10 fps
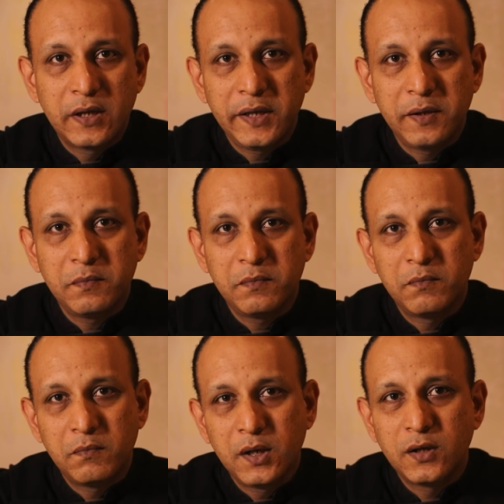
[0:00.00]
cream,
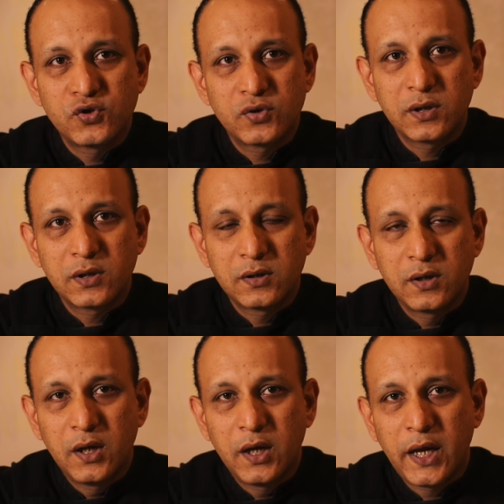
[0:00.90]
milk, sugar,
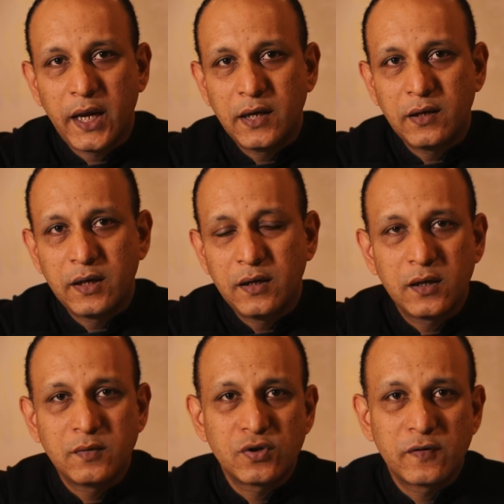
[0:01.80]
and in
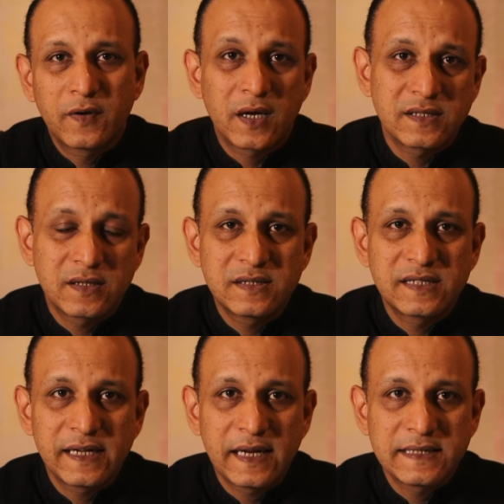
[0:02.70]
terms of custard
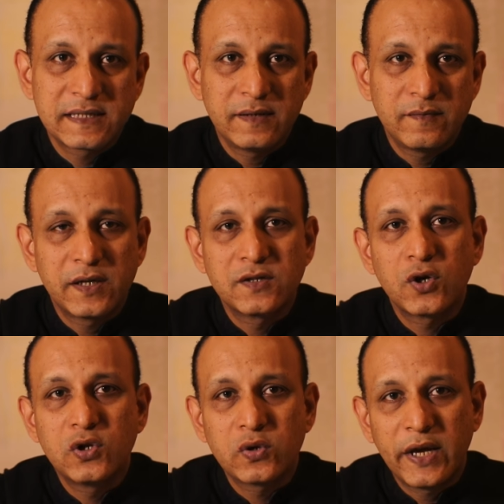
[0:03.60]
style ice cream, there is
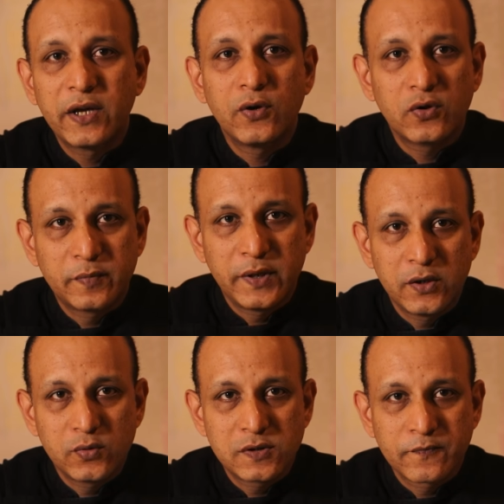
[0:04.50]
also egg yolk
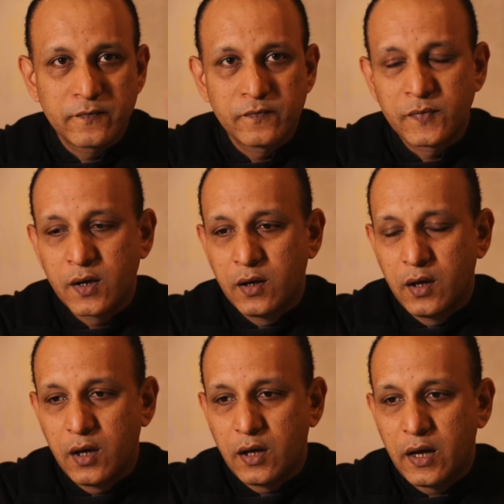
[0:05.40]
used.
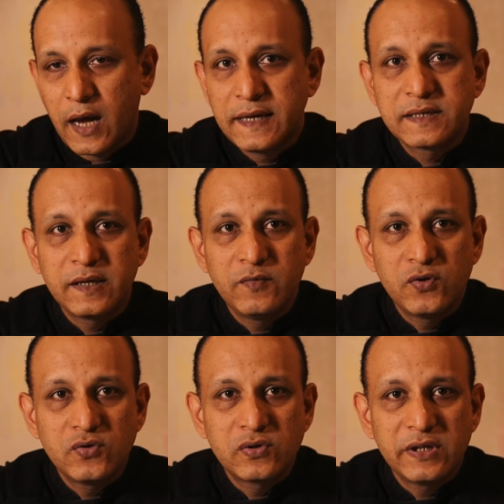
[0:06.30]
Ice creams
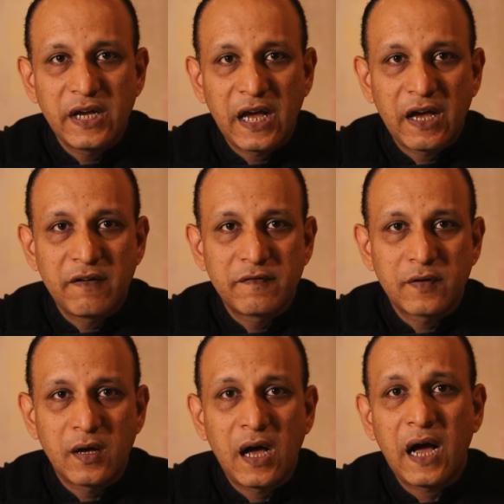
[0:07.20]
usually
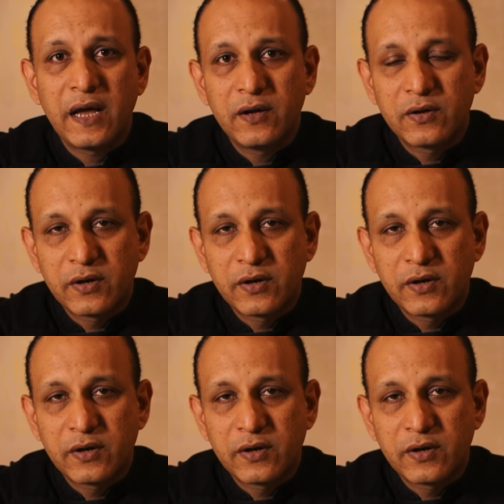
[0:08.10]
have a higher